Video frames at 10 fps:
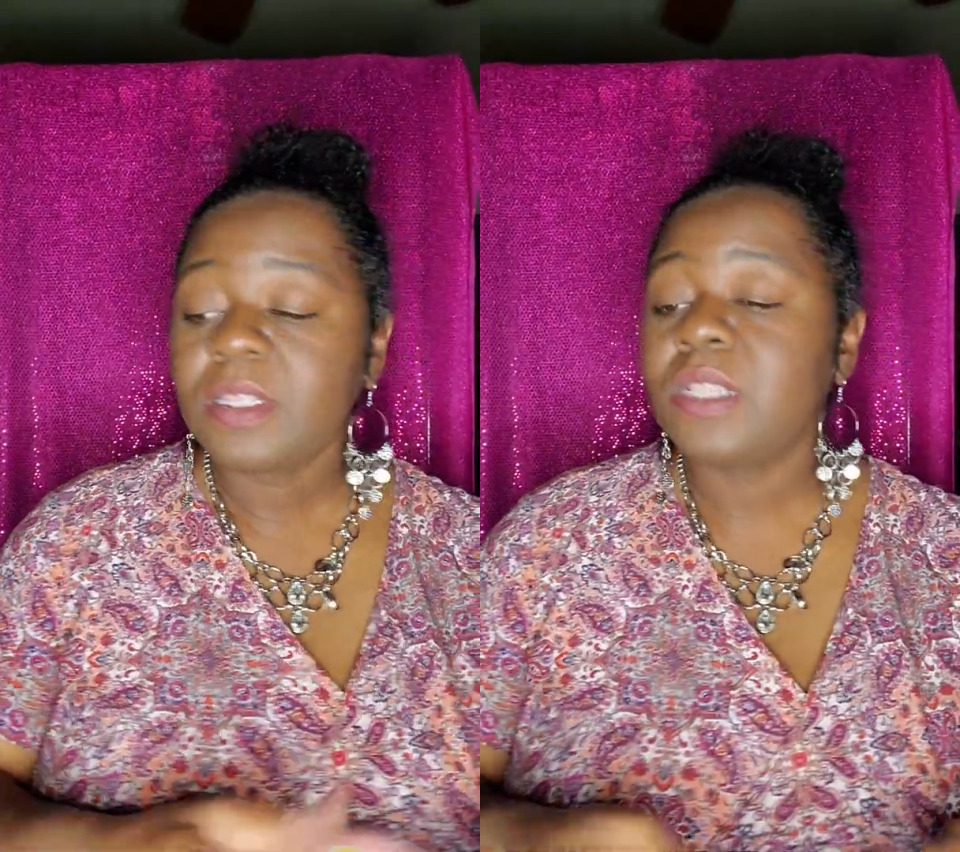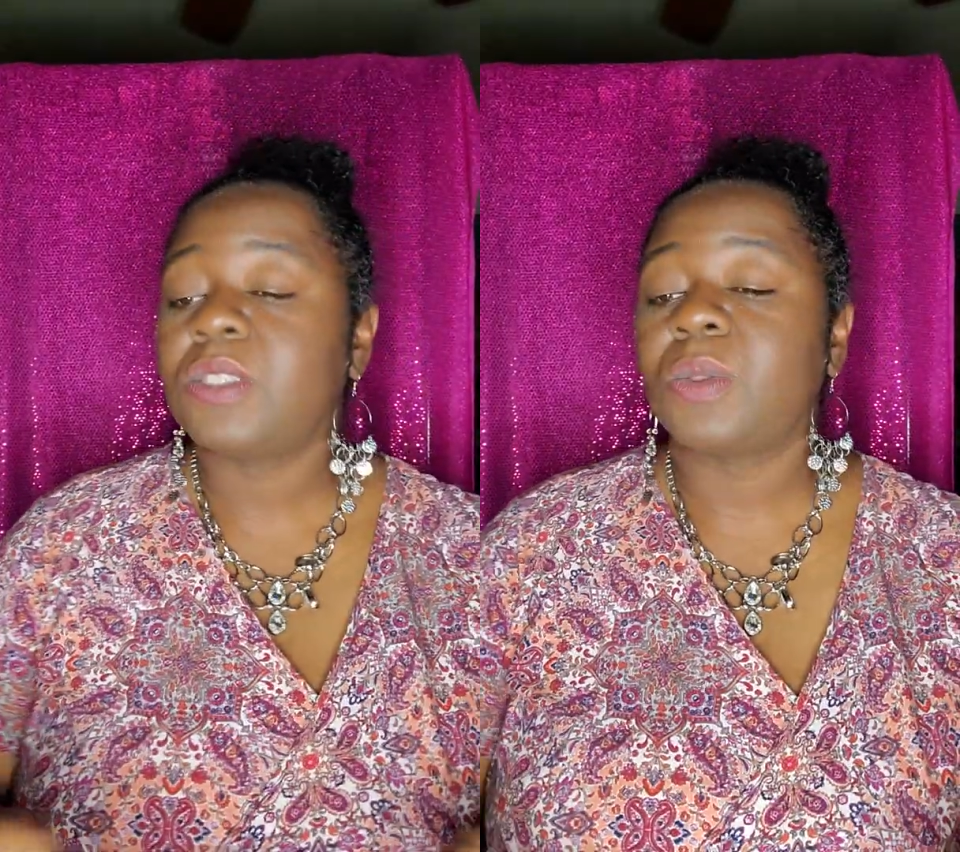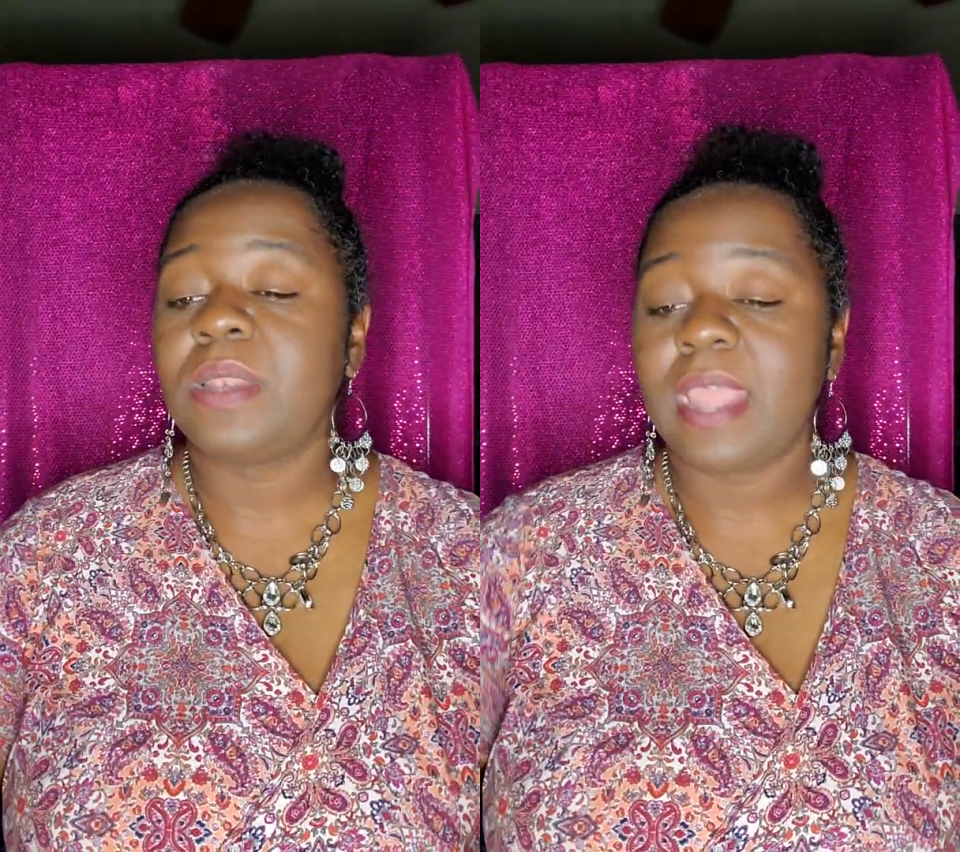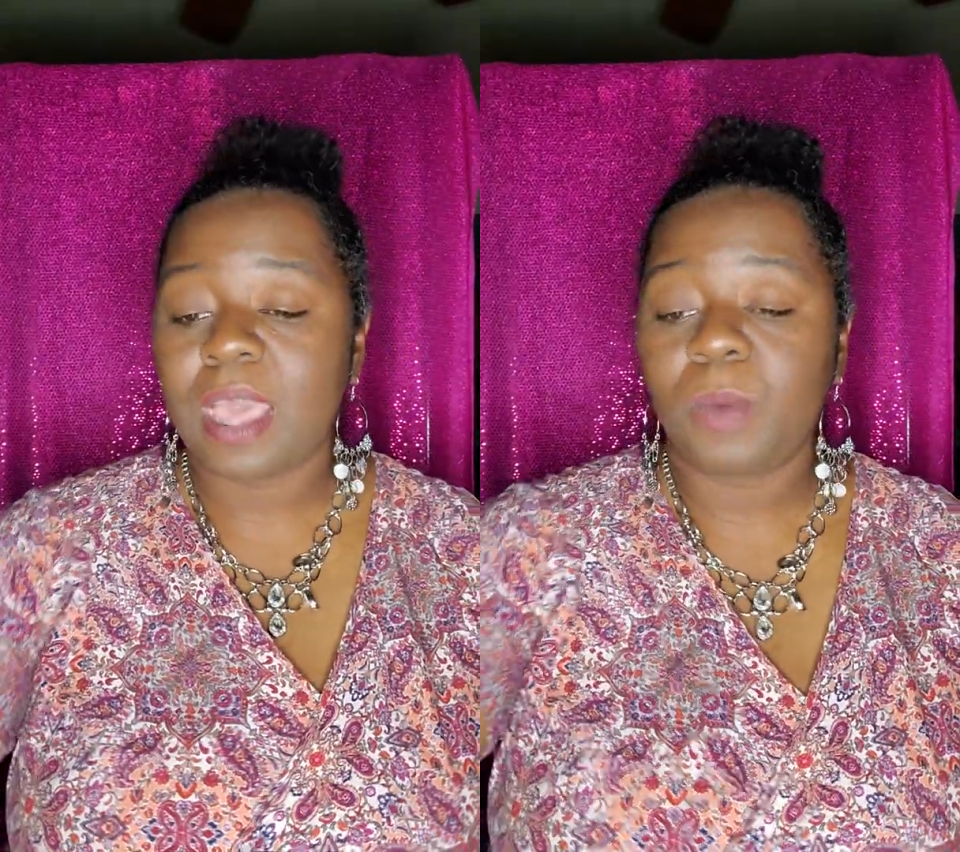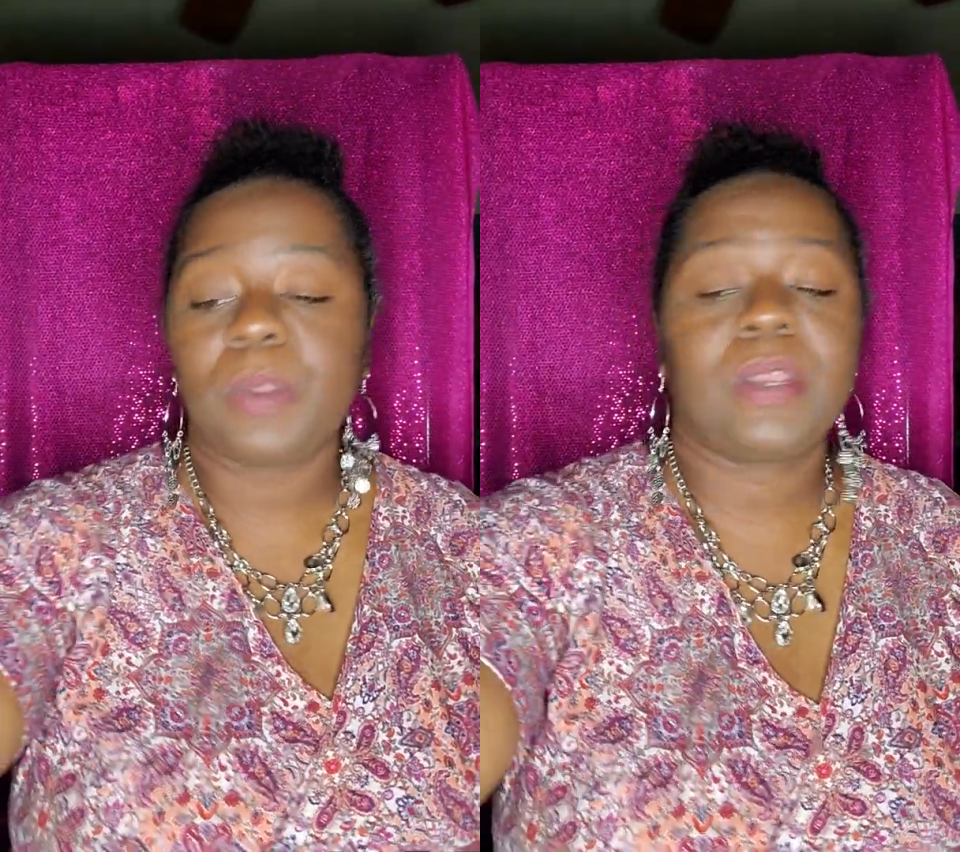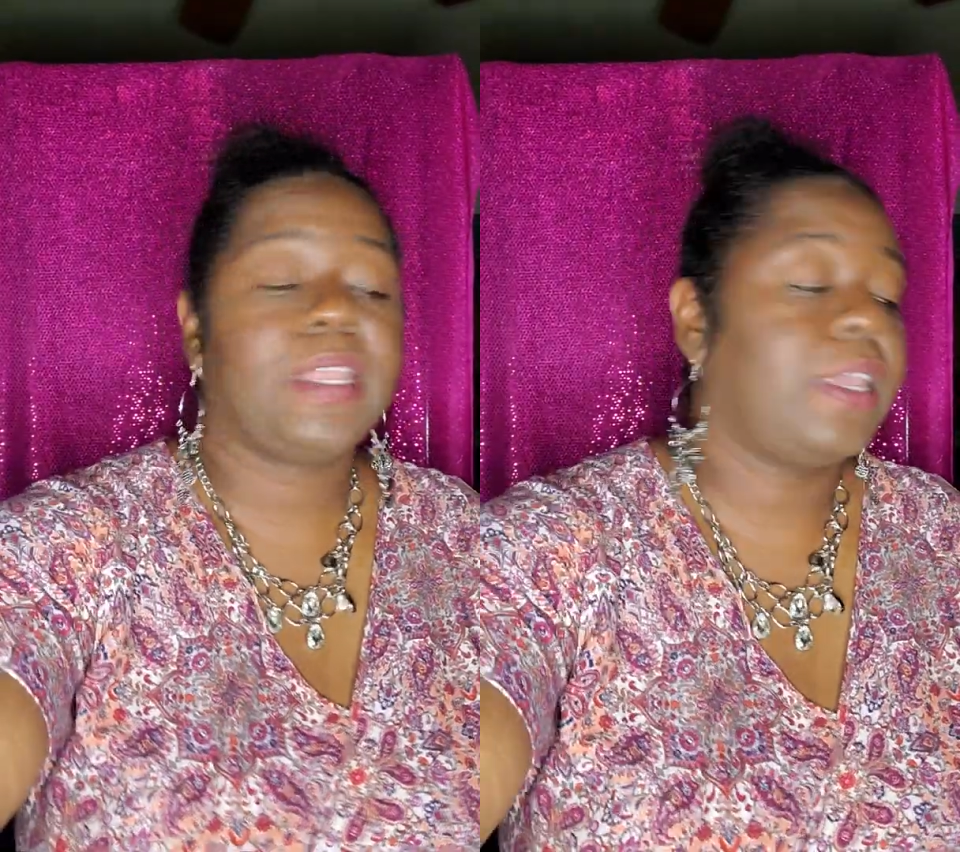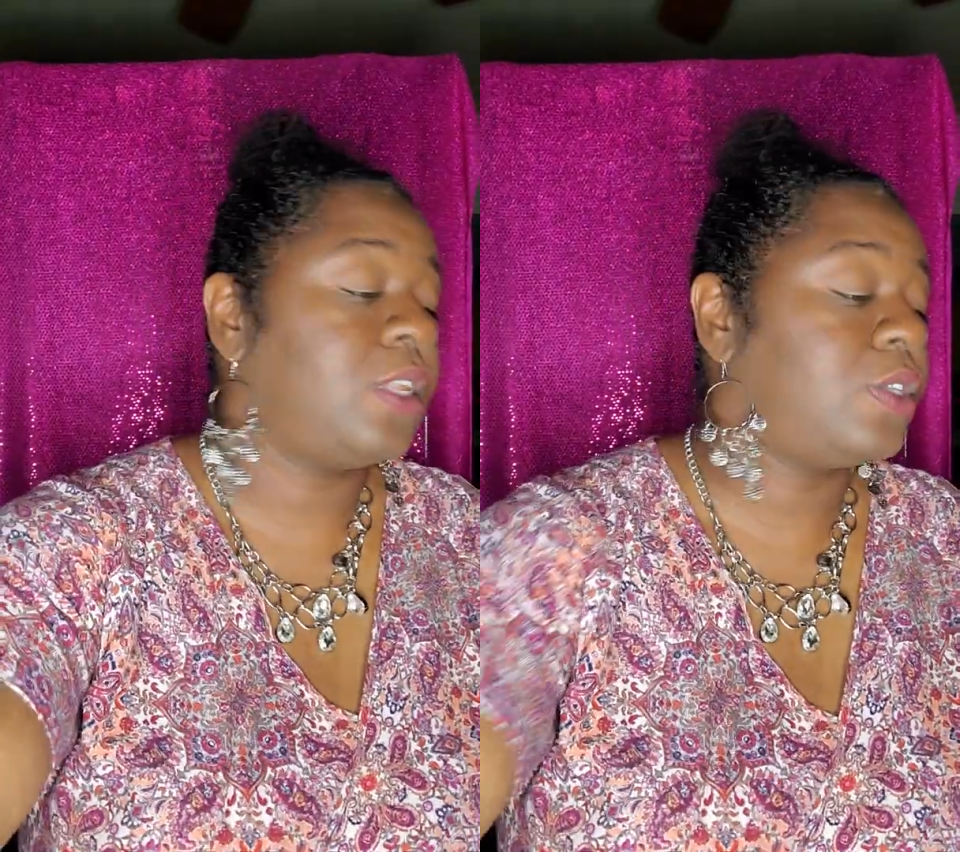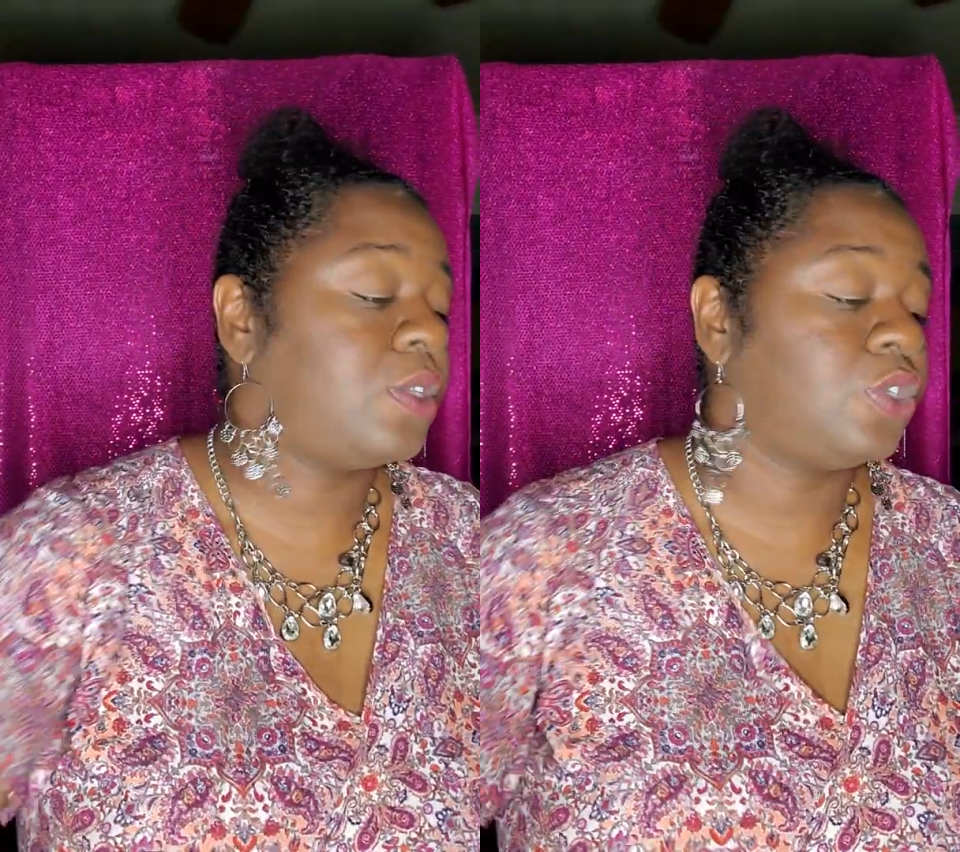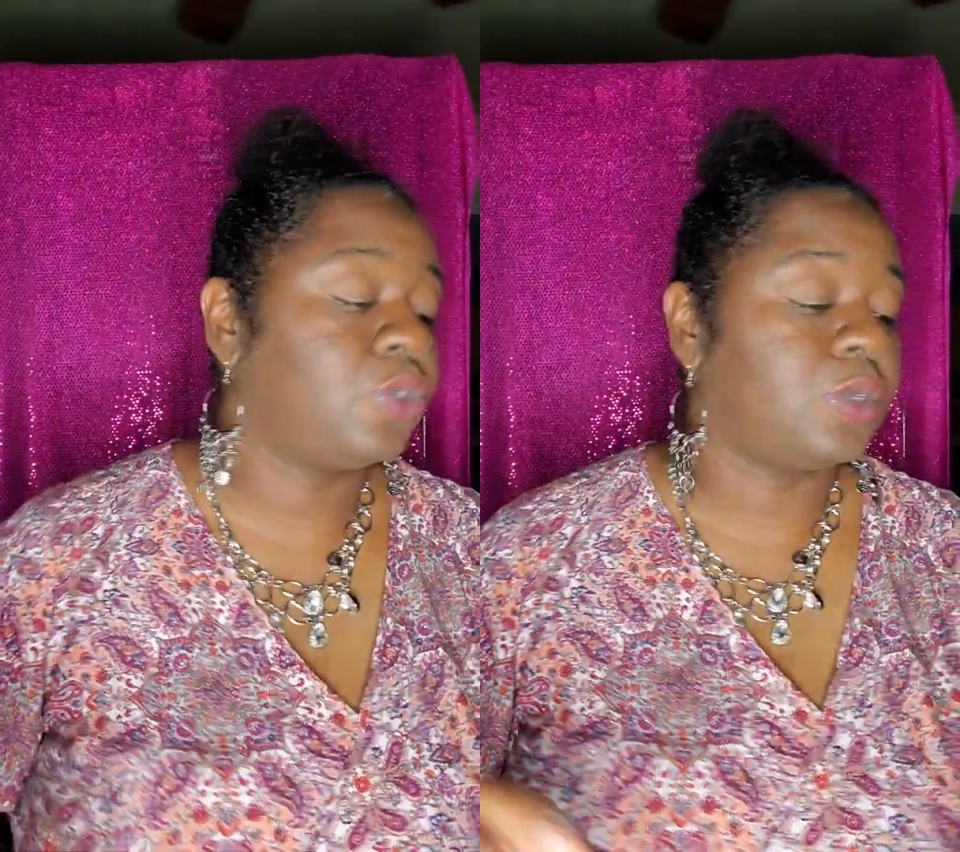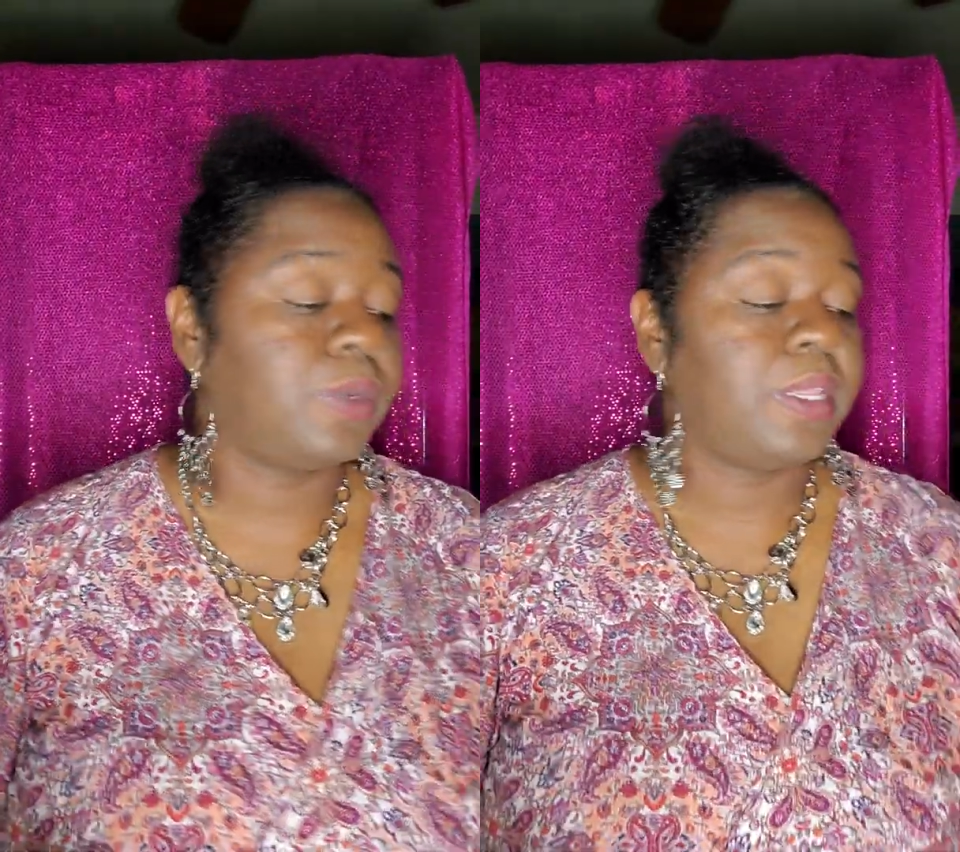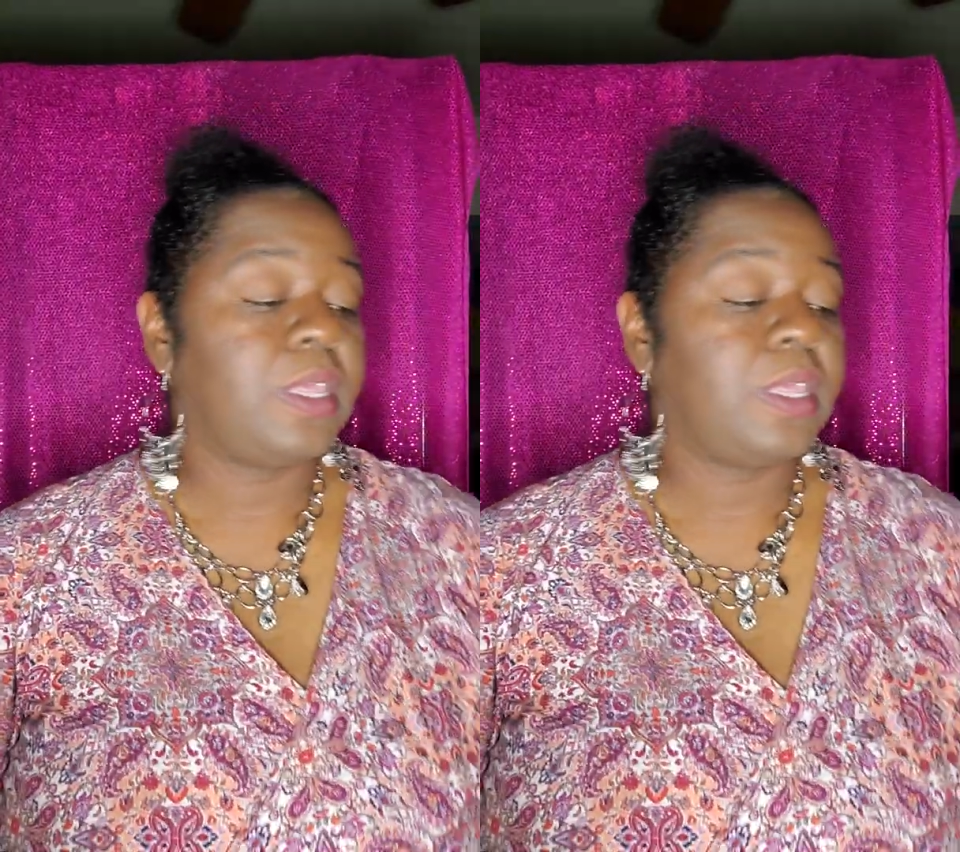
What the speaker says: So now we're going to get into the jewelry.